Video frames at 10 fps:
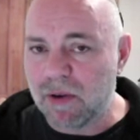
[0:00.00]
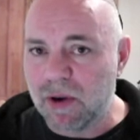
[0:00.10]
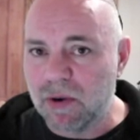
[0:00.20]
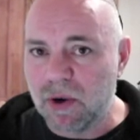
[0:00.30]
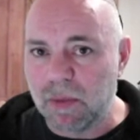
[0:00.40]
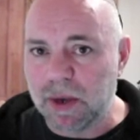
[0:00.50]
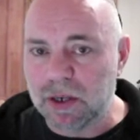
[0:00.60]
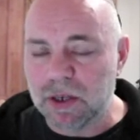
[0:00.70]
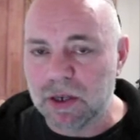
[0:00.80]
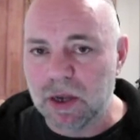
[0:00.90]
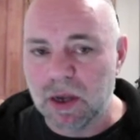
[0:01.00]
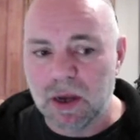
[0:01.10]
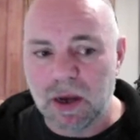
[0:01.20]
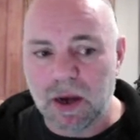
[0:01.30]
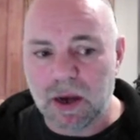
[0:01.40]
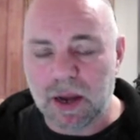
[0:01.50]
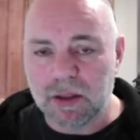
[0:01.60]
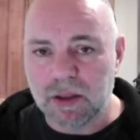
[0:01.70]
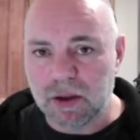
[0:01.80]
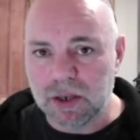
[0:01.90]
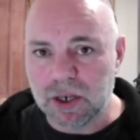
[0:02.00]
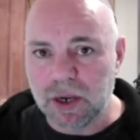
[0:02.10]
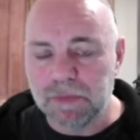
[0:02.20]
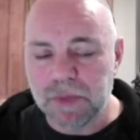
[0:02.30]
Comics anthology.